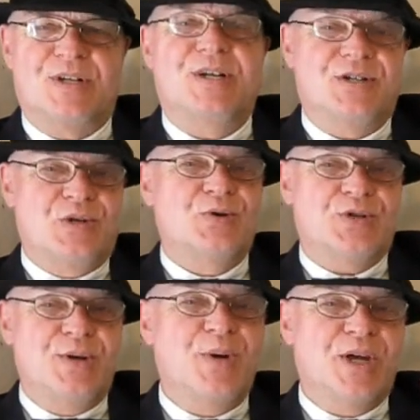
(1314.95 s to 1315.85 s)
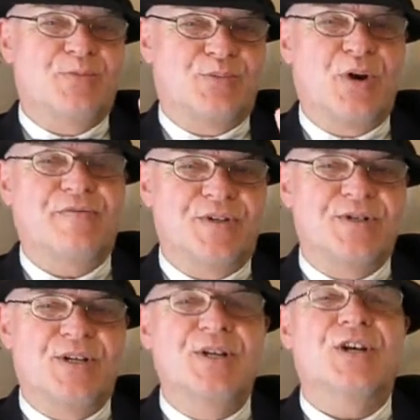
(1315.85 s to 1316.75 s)
As long as they make a profit
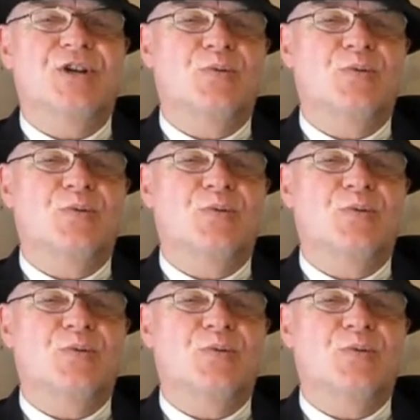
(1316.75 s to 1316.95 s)
and are